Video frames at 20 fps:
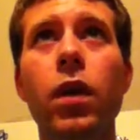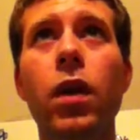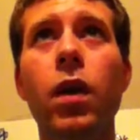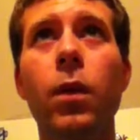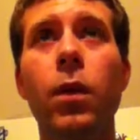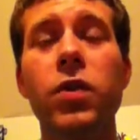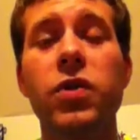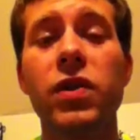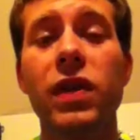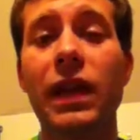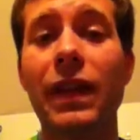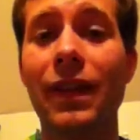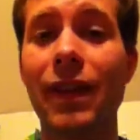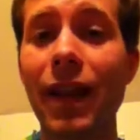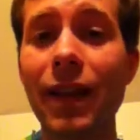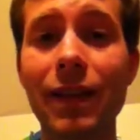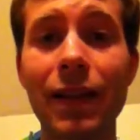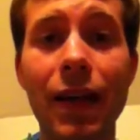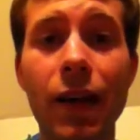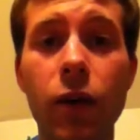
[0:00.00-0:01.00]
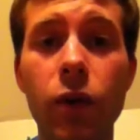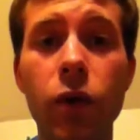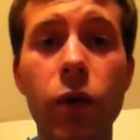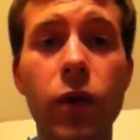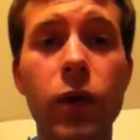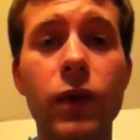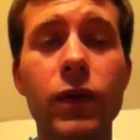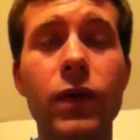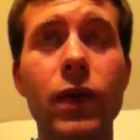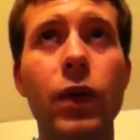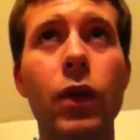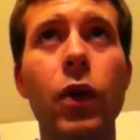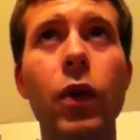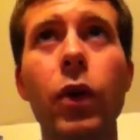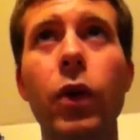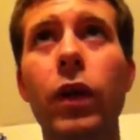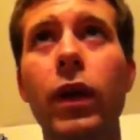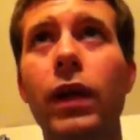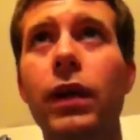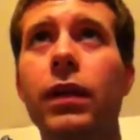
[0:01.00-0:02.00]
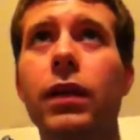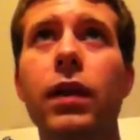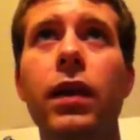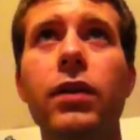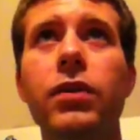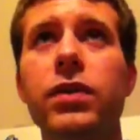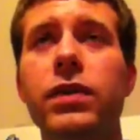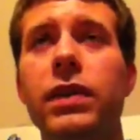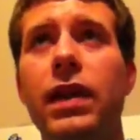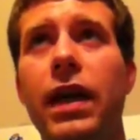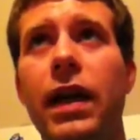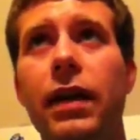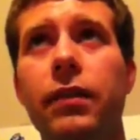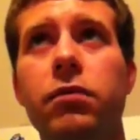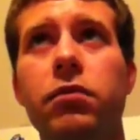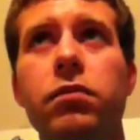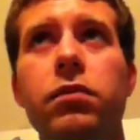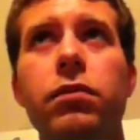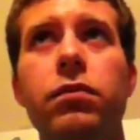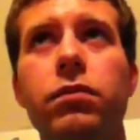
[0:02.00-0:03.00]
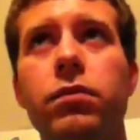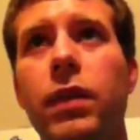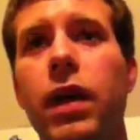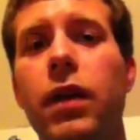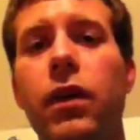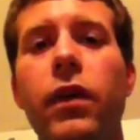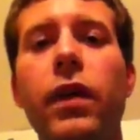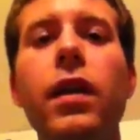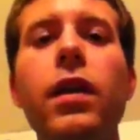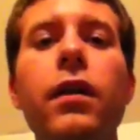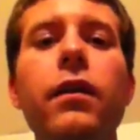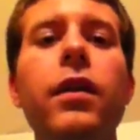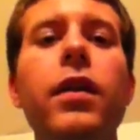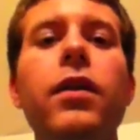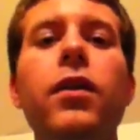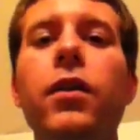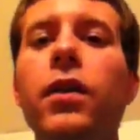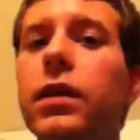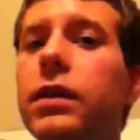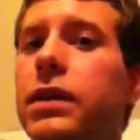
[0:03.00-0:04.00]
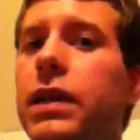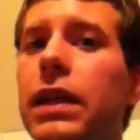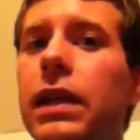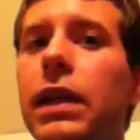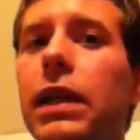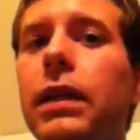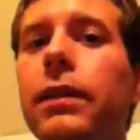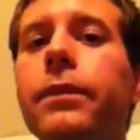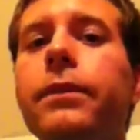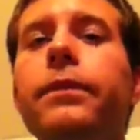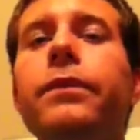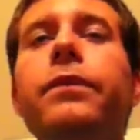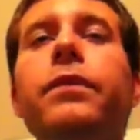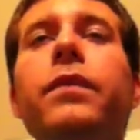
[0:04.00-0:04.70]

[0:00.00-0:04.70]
And once you get that down, you could say nyckel, and just add that on the end of it, and you can say key.